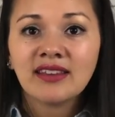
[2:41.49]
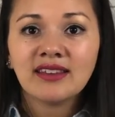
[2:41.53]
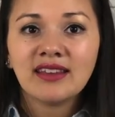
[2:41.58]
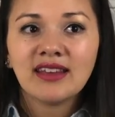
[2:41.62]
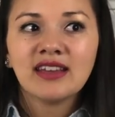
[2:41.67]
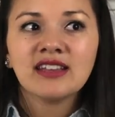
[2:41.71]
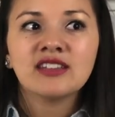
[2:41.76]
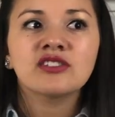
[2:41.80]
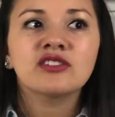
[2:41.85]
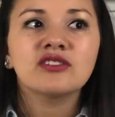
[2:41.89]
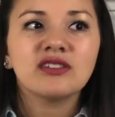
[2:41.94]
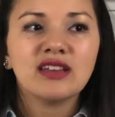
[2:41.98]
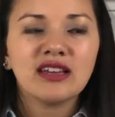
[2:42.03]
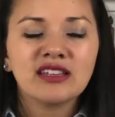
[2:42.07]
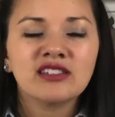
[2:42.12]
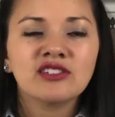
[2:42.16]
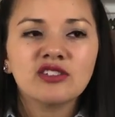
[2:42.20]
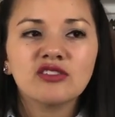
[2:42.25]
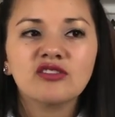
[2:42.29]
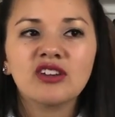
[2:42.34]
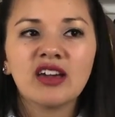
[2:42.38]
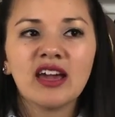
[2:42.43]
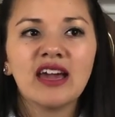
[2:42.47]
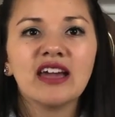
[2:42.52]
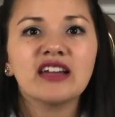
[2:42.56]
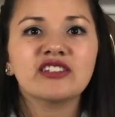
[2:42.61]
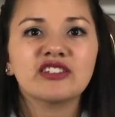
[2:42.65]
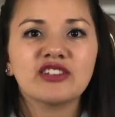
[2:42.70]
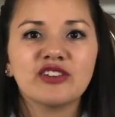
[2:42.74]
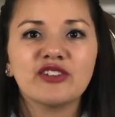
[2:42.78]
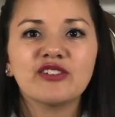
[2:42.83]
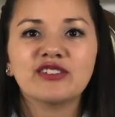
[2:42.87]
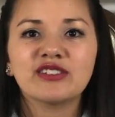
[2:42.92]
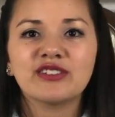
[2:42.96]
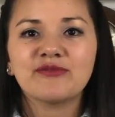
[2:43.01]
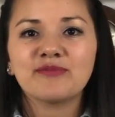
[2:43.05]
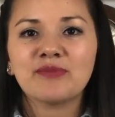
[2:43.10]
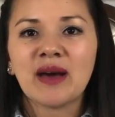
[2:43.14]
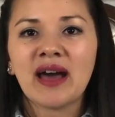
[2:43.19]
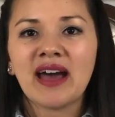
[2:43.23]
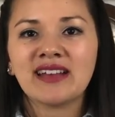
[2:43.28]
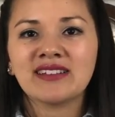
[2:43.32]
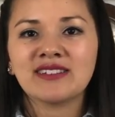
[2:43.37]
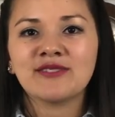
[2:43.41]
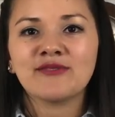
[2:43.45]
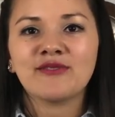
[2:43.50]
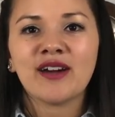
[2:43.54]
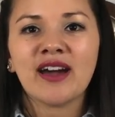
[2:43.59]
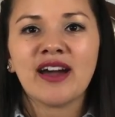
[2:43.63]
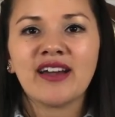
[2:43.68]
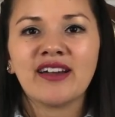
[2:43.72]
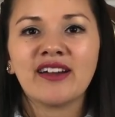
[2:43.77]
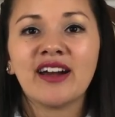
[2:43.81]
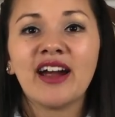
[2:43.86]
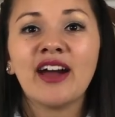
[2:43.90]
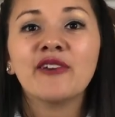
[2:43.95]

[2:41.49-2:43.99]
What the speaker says: It's okay to use a pacifier.